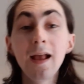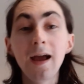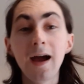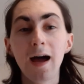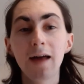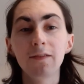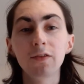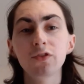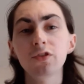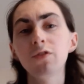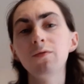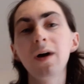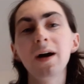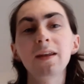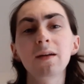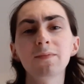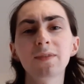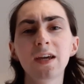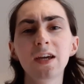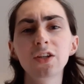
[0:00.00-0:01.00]
And the two
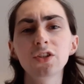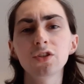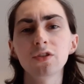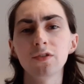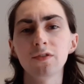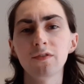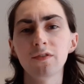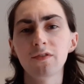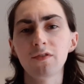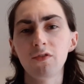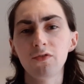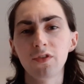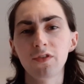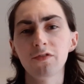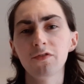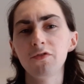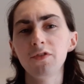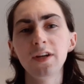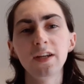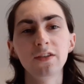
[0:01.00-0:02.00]
adaptations on the
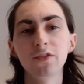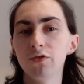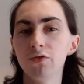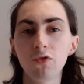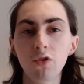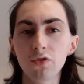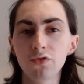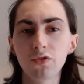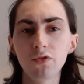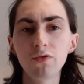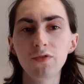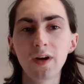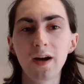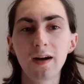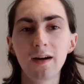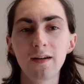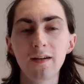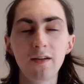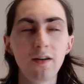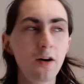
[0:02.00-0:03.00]
screen do not do
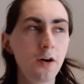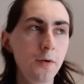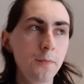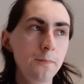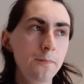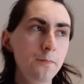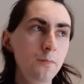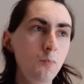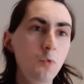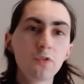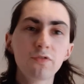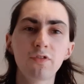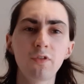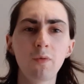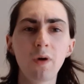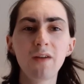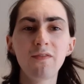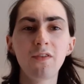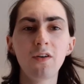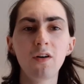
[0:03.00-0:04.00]
that
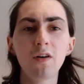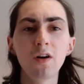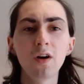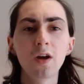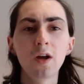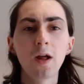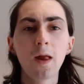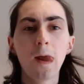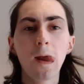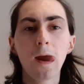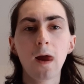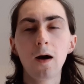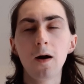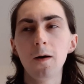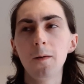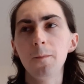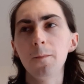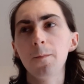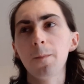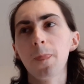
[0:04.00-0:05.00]
whatsoever.
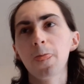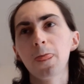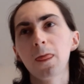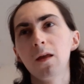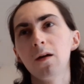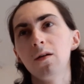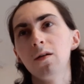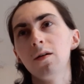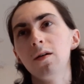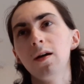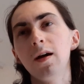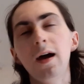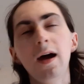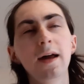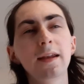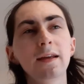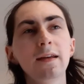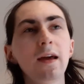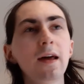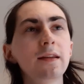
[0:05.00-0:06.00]
And
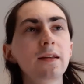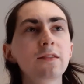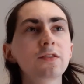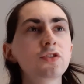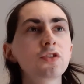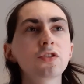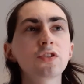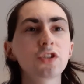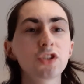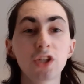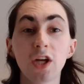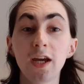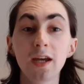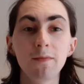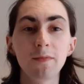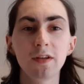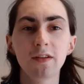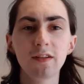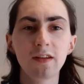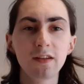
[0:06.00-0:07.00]
it's just a
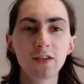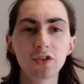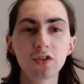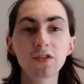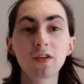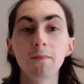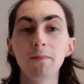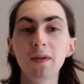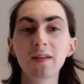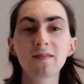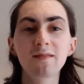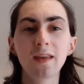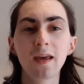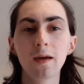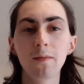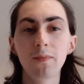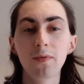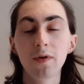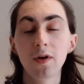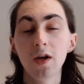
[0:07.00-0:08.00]
shame. It's just a
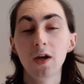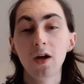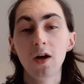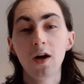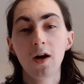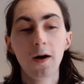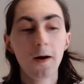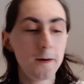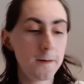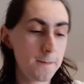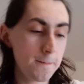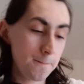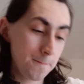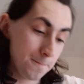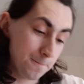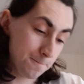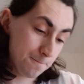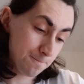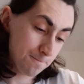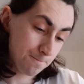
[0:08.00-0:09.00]
misstep
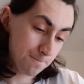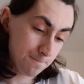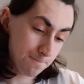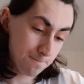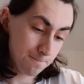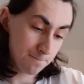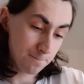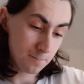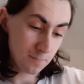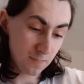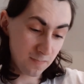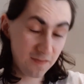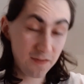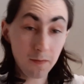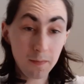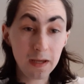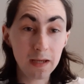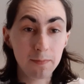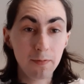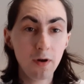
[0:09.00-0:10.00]
for
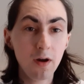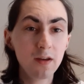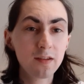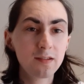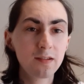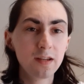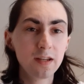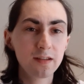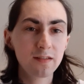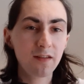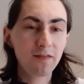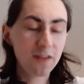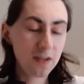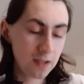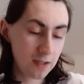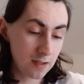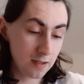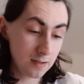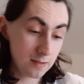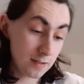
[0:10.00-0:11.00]
me personally, because I
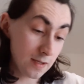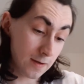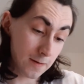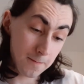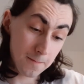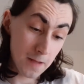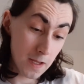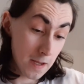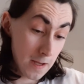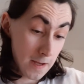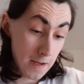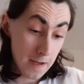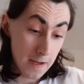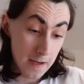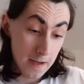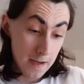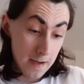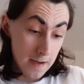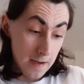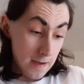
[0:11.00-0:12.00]
think, yeah.
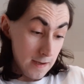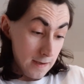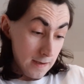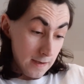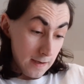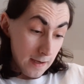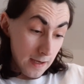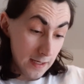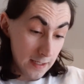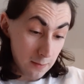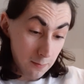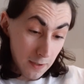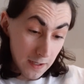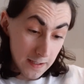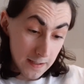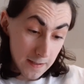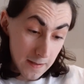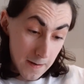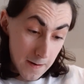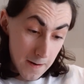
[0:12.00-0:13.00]

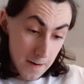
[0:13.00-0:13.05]
Anyway,